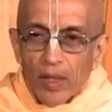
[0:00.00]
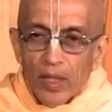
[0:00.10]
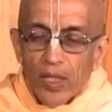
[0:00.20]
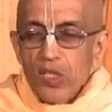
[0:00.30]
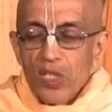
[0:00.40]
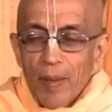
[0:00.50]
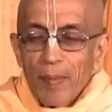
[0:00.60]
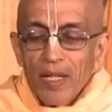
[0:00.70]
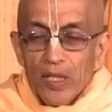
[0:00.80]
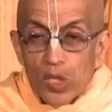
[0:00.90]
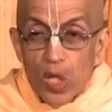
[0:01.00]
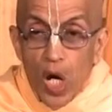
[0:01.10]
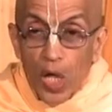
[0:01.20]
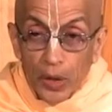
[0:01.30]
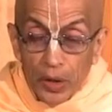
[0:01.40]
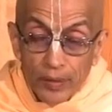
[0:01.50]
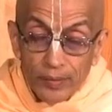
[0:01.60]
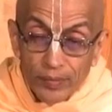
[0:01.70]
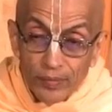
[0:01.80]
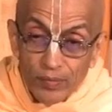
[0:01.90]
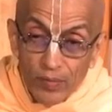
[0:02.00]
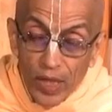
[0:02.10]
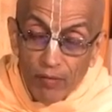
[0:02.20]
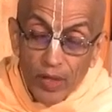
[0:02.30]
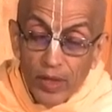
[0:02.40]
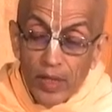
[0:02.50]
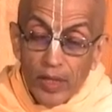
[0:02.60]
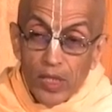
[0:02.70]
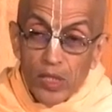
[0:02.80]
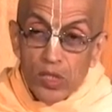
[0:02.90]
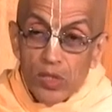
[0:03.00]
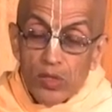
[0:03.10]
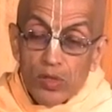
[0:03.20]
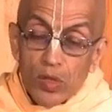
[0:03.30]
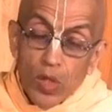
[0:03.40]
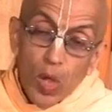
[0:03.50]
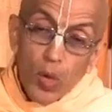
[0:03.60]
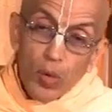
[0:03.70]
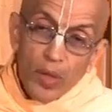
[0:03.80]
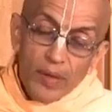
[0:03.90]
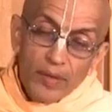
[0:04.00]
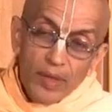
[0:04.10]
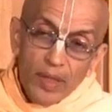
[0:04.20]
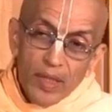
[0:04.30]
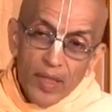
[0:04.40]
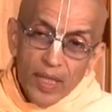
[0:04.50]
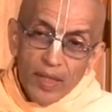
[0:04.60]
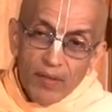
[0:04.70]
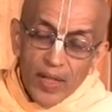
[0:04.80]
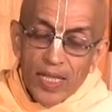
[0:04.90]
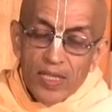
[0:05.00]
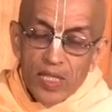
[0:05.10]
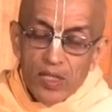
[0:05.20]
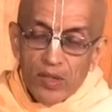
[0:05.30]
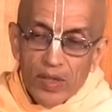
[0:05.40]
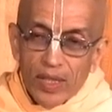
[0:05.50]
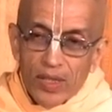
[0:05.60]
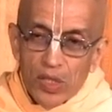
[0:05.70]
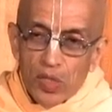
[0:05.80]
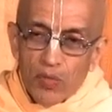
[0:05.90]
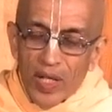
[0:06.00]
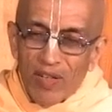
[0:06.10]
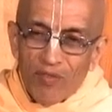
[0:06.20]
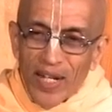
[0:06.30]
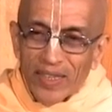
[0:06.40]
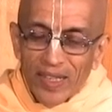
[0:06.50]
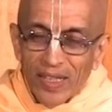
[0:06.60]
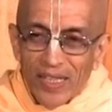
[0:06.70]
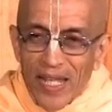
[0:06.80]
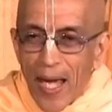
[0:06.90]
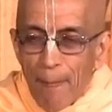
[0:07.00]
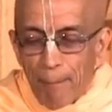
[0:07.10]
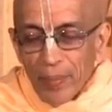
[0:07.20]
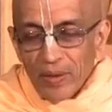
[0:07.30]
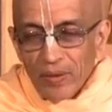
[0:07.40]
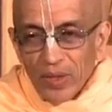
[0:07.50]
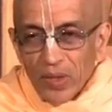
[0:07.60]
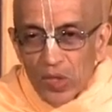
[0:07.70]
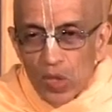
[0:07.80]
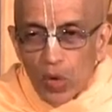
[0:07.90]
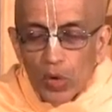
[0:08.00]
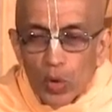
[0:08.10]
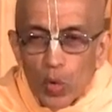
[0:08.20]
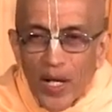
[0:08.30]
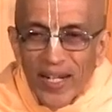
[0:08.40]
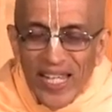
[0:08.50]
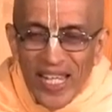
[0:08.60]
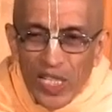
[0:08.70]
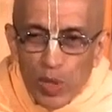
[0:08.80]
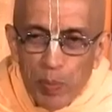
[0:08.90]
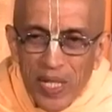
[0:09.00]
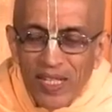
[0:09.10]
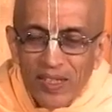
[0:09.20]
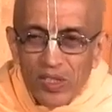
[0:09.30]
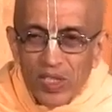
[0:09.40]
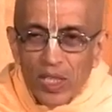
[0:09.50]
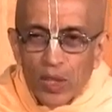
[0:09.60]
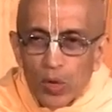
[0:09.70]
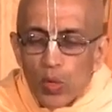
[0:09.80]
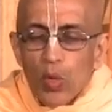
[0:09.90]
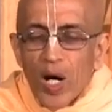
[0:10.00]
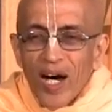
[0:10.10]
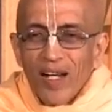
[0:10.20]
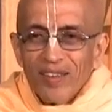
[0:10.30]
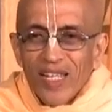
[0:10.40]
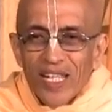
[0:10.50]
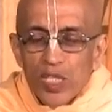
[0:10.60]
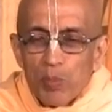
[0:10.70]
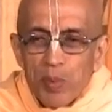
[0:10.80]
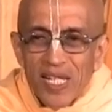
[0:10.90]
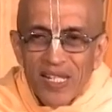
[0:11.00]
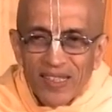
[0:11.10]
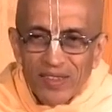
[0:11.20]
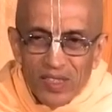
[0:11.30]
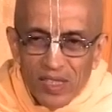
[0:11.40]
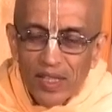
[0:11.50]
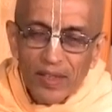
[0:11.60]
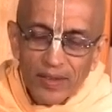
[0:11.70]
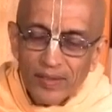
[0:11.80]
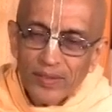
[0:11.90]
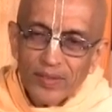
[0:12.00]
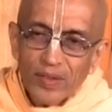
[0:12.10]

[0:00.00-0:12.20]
Uh, in summer it's hot, in winter it is cold, in rainy season it is very wet and damp. So you are experiencing, you are the experiencer.